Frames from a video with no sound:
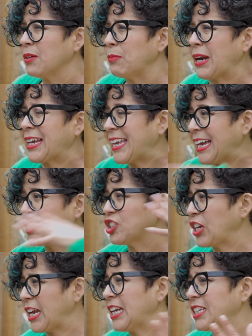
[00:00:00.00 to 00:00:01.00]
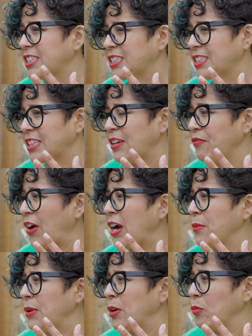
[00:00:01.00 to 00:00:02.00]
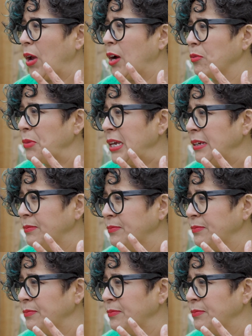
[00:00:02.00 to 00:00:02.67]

but I can't change the environment around me.